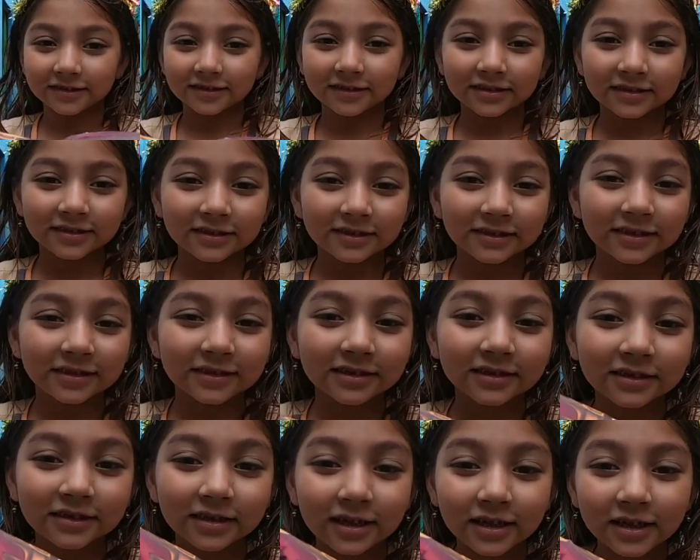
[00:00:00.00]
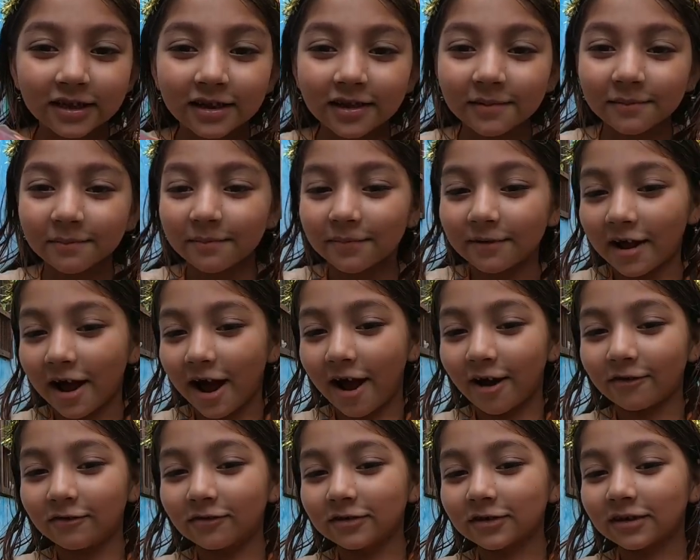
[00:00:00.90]
Brown color,
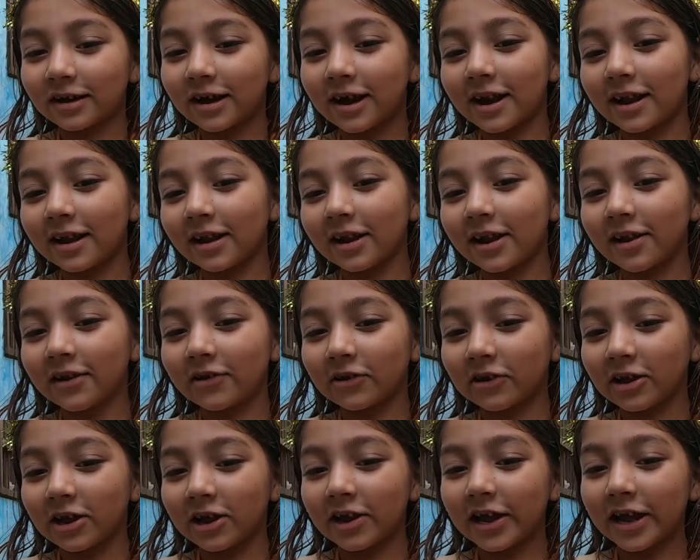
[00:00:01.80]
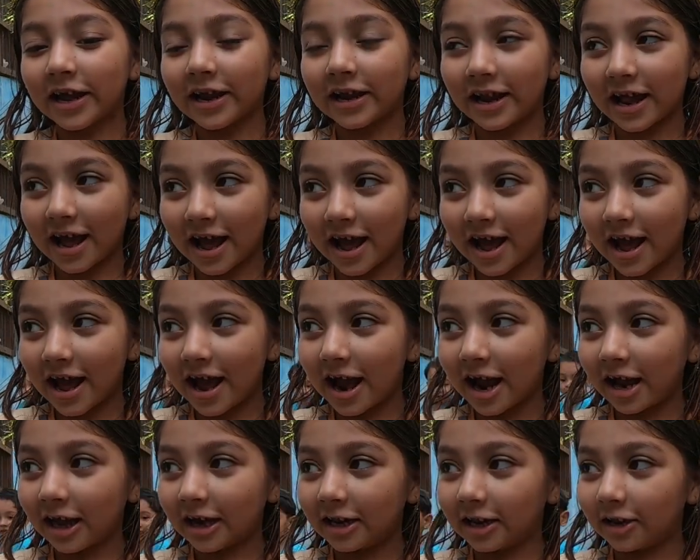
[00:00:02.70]
brown color, where
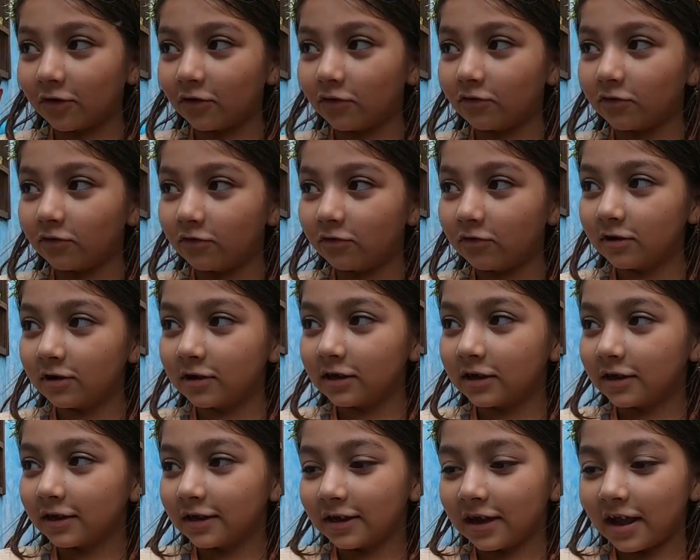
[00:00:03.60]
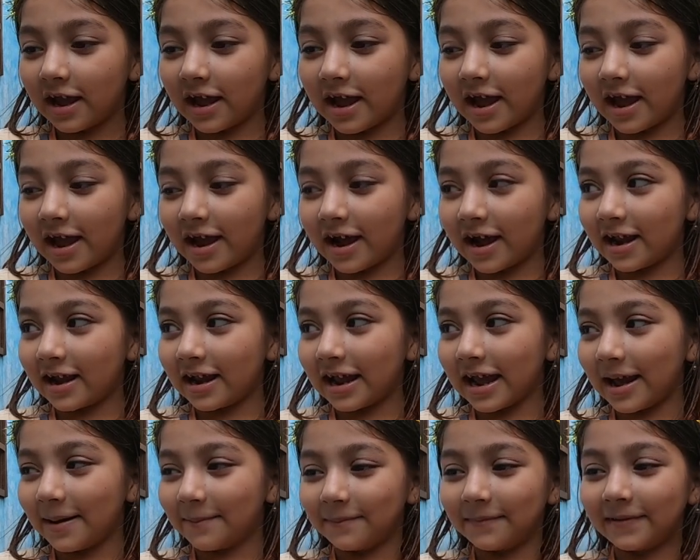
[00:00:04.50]
are you? Here I
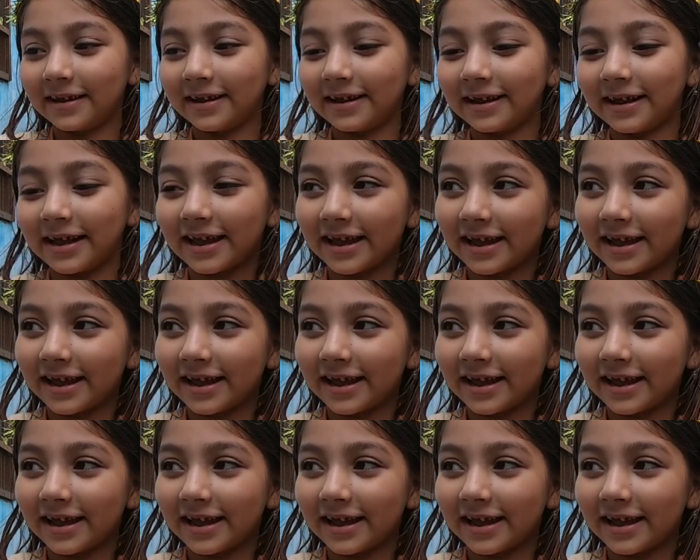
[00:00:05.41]
am,